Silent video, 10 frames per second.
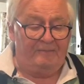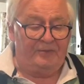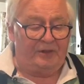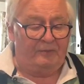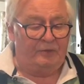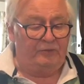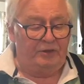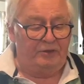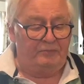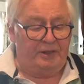But I will
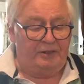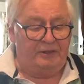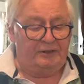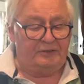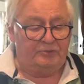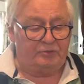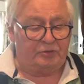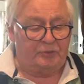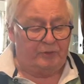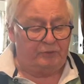read my little book
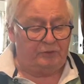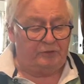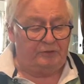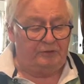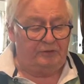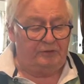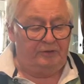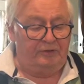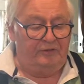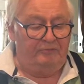quote
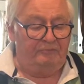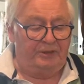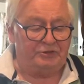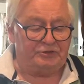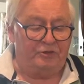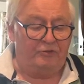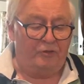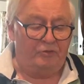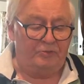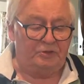based on
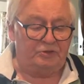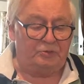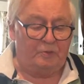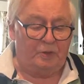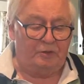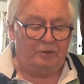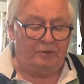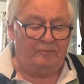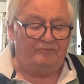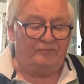Romans
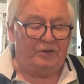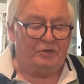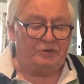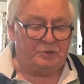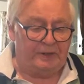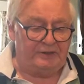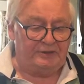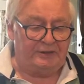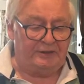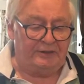
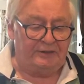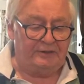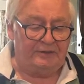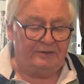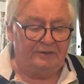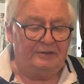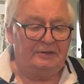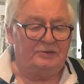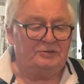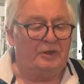1:20.
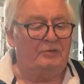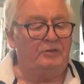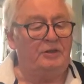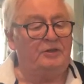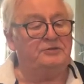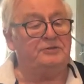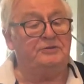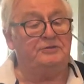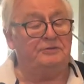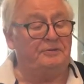So I'll read it to
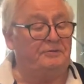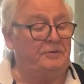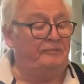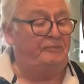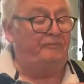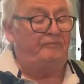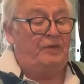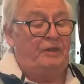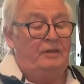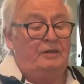you.
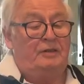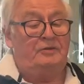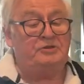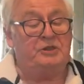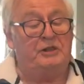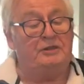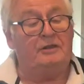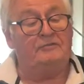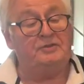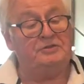And the title
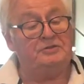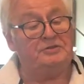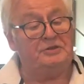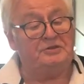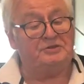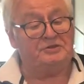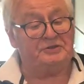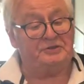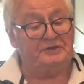of it is this: